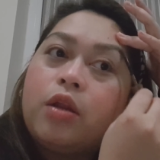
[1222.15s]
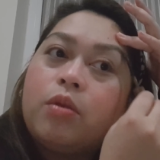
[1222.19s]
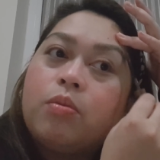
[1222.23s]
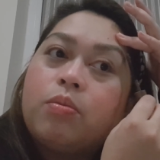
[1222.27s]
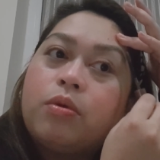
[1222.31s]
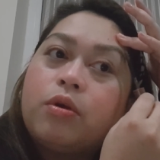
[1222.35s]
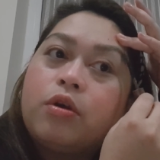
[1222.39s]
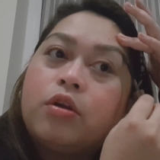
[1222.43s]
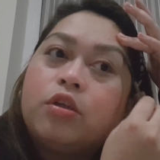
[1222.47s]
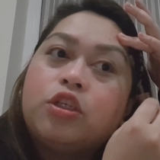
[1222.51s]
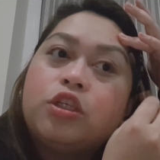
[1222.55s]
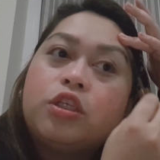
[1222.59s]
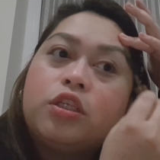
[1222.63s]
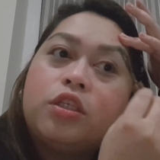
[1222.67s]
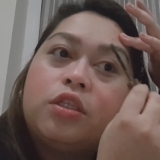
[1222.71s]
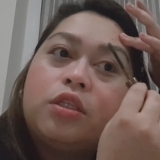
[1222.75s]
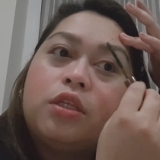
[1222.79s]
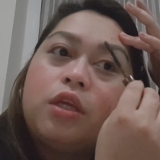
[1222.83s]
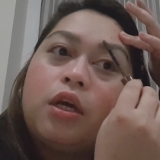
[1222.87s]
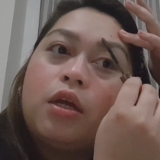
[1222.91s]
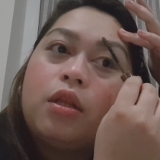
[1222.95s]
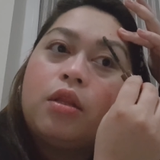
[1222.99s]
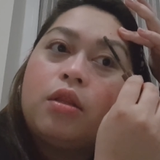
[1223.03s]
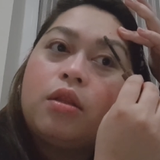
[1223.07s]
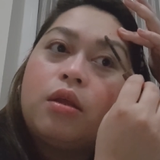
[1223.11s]
to purchase
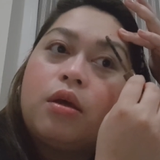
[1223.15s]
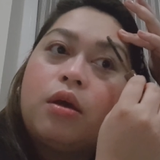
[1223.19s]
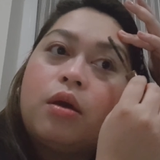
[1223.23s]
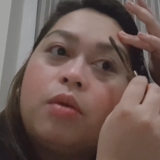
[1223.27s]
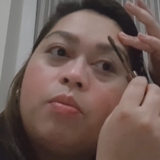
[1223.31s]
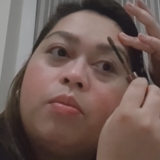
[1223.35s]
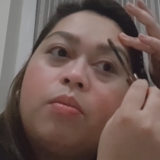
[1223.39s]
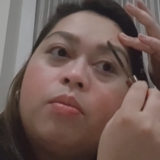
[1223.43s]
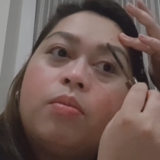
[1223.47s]
that I